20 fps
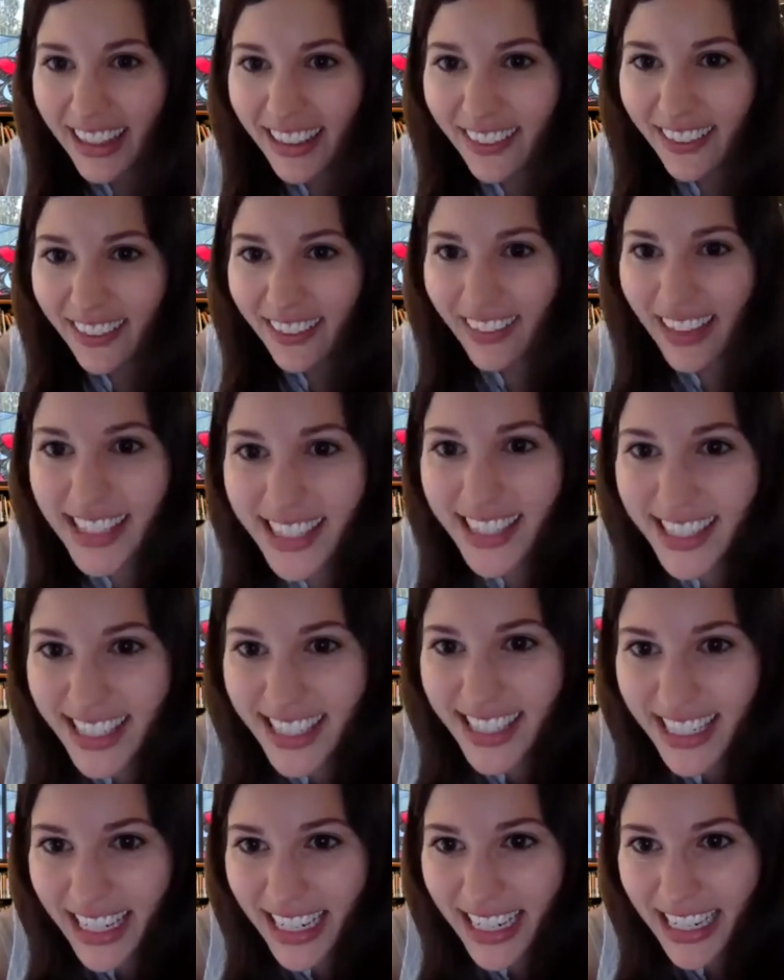Let's
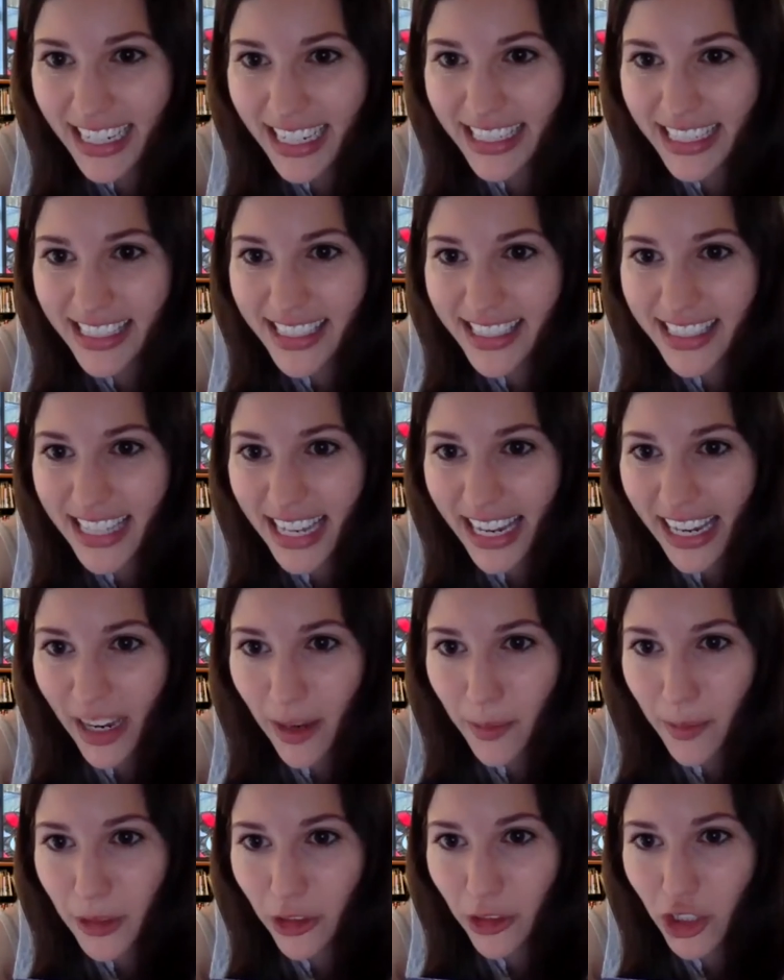see,
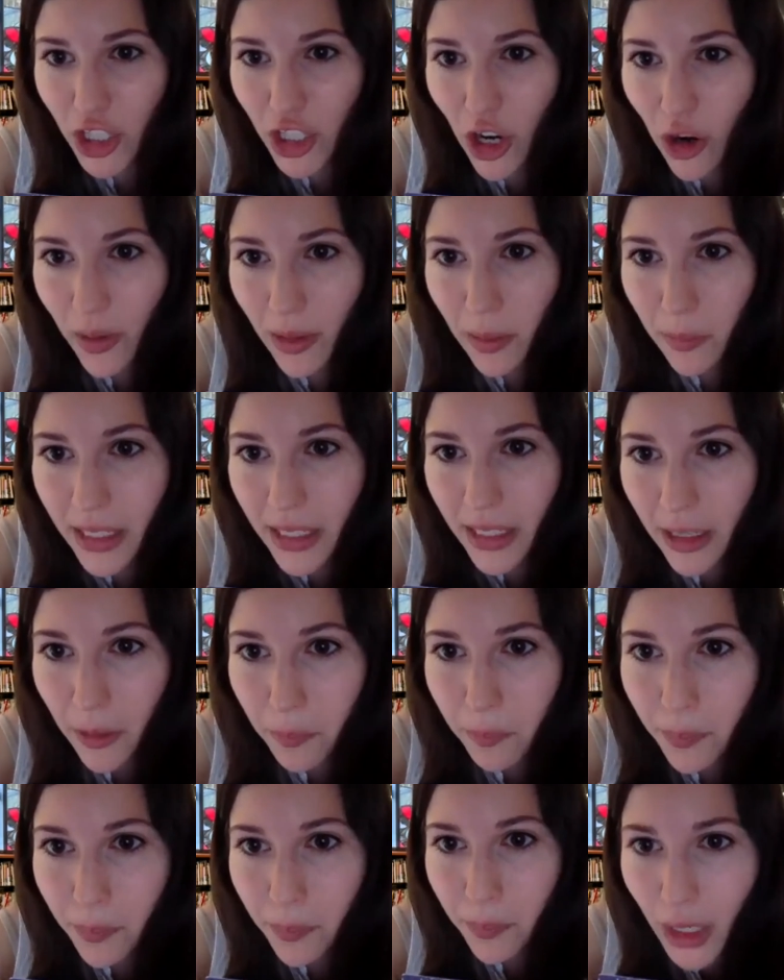Sam, you're showing me a
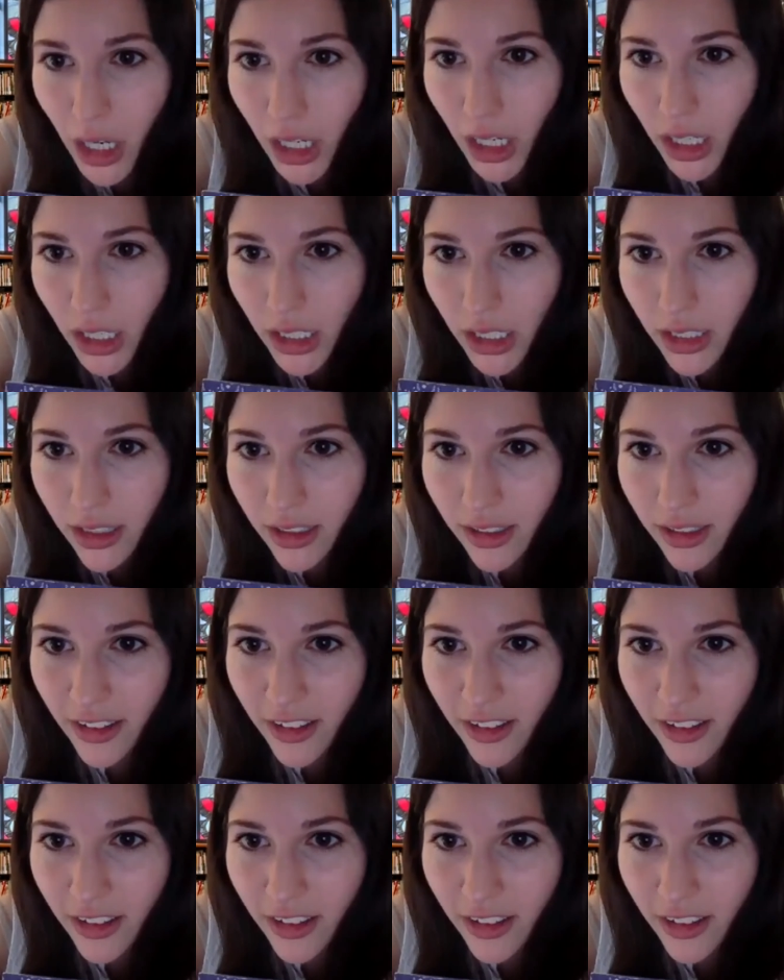book.